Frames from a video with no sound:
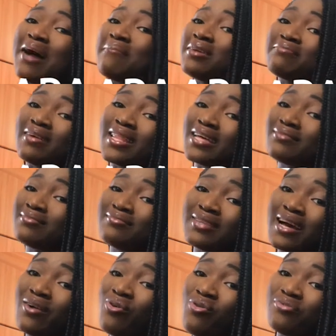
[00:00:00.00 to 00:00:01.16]
mean, but that
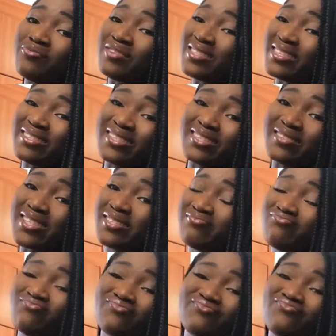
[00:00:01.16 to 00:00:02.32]
that corn wasn't it
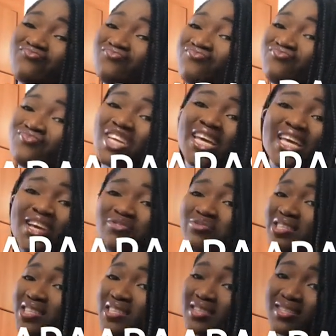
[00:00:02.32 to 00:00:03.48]
it
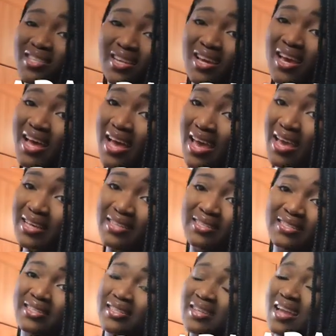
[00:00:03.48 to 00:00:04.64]
wasn't it. I
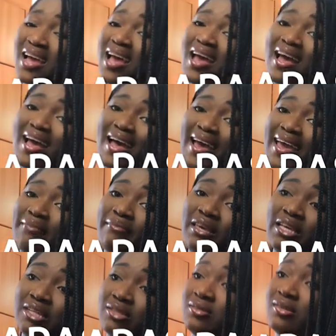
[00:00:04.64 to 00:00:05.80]
nah, I mean,
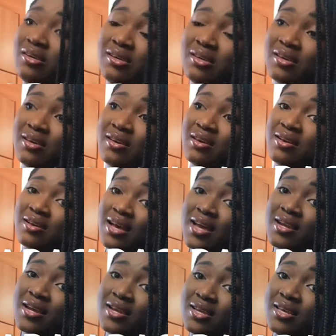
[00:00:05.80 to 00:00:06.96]

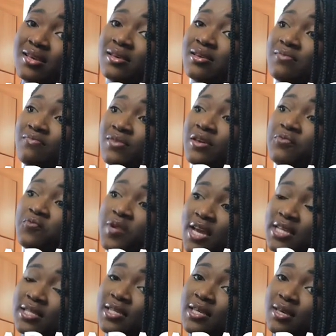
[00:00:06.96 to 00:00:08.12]
Ghana me. When I
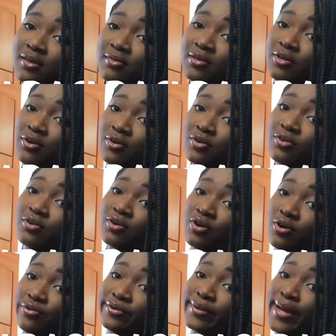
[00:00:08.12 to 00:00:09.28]
see you know good
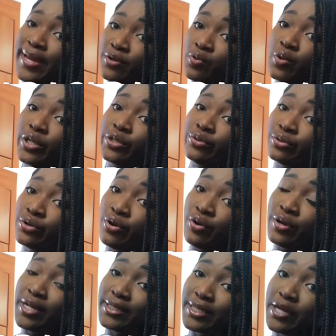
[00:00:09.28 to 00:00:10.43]
corn, I know what good corn
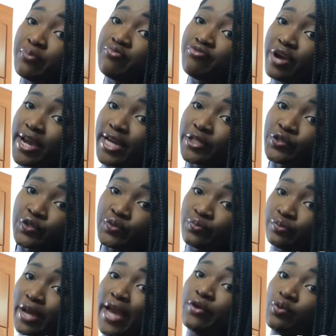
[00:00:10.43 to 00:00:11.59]
is. Ebraya tutum,
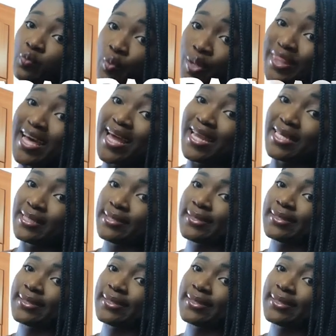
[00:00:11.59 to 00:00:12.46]
I know what that is.